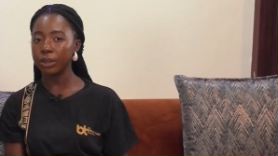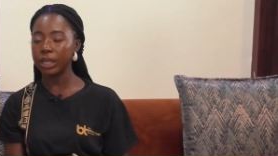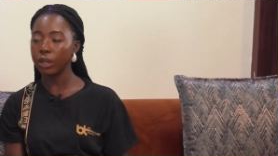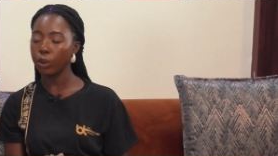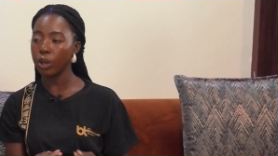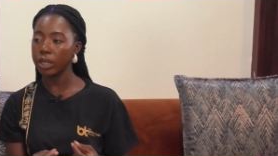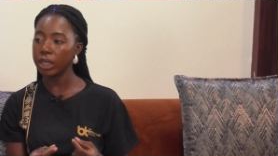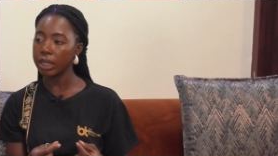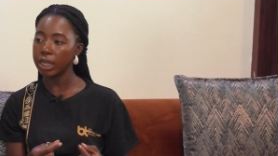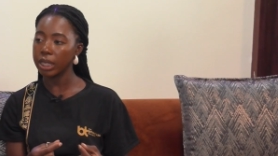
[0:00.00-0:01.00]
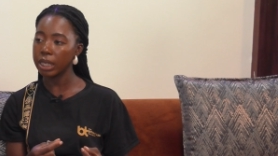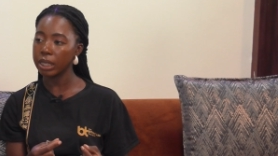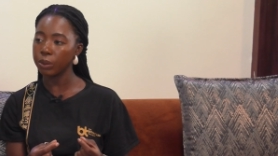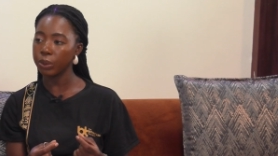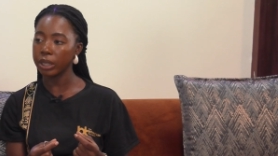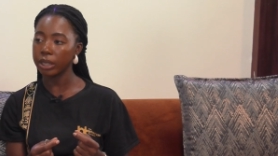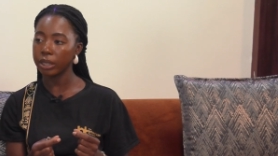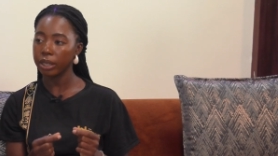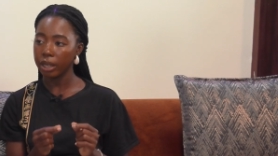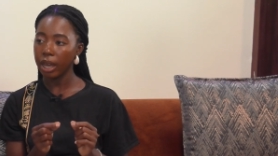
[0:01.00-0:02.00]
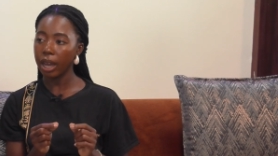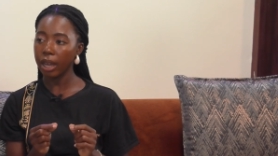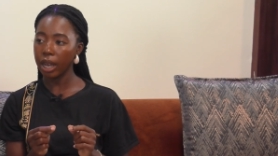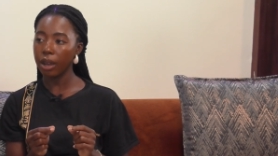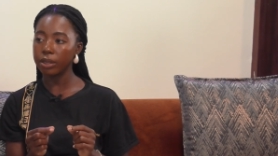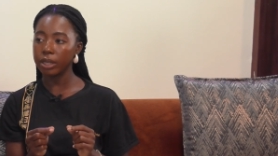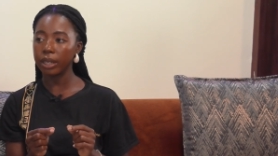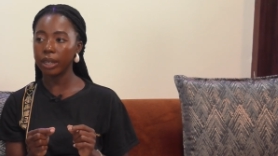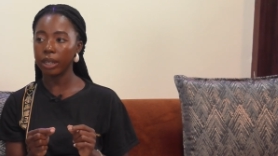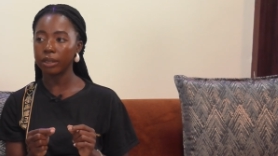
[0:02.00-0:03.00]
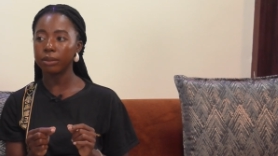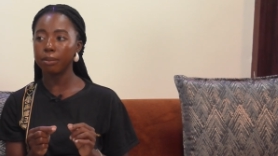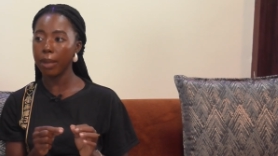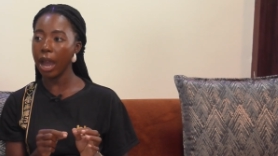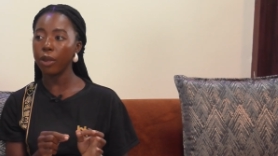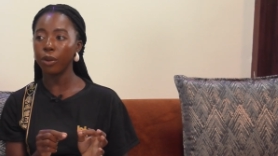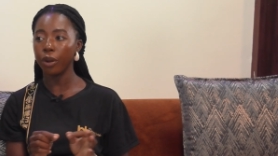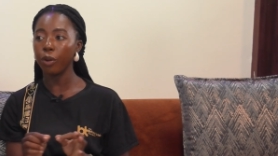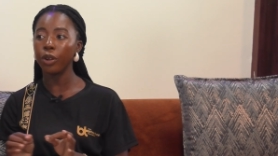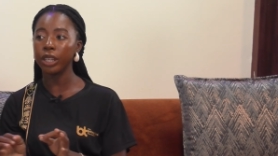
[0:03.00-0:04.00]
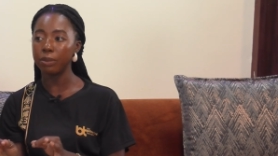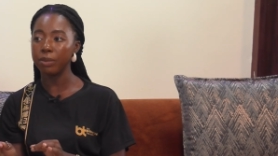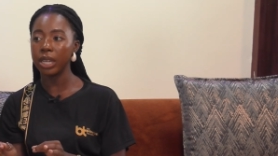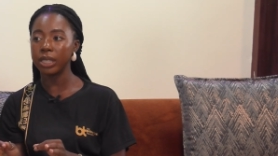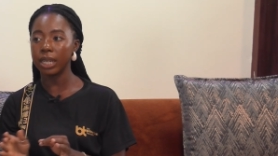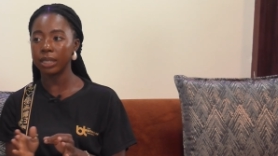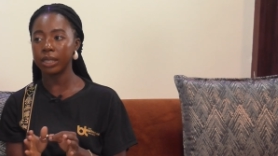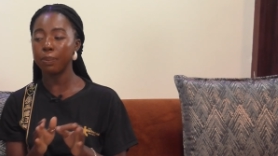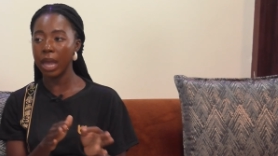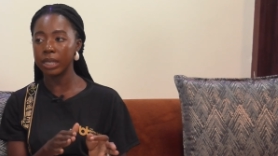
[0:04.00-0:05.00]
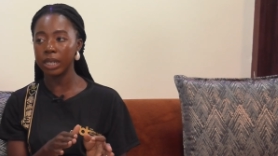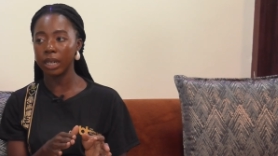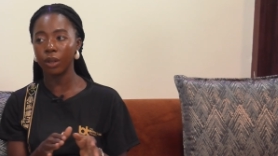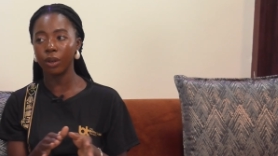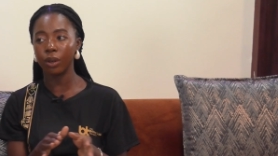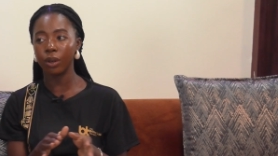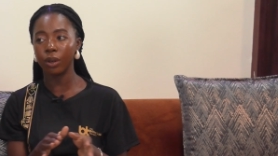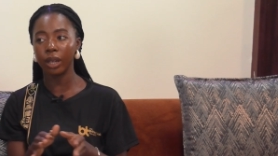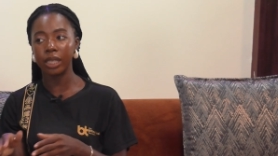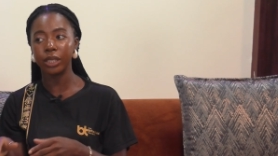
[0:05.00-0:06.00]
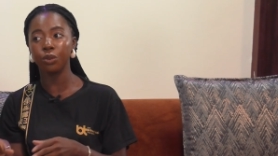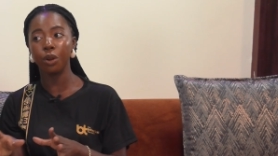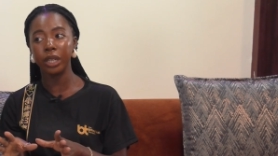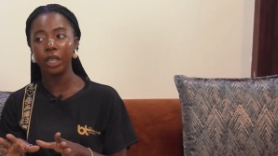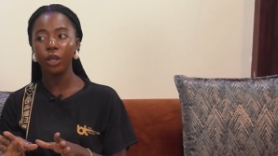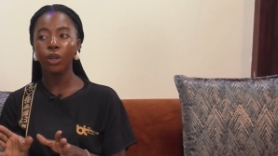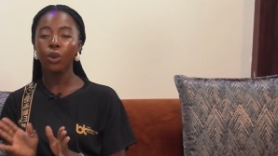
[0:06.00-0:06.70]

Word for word: little inconsistencies with mm-hmm. accounting can mar your yeah. whole image as yeah. a person and as an organization. So for